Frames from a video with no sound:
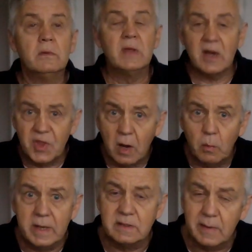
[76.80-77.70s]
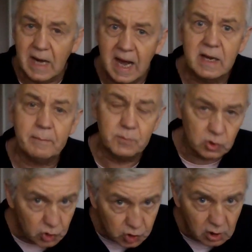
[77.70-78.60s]
Then I thought, wait a minute, I am
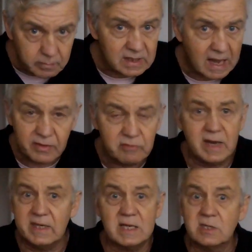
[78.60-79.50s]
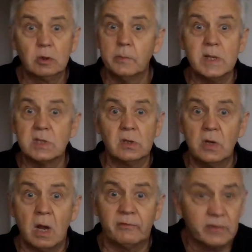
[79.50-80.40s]
just assuming that the radiator could have been
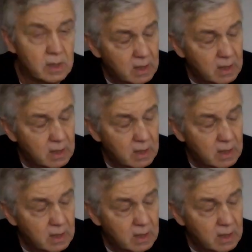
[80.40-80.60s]
turned off.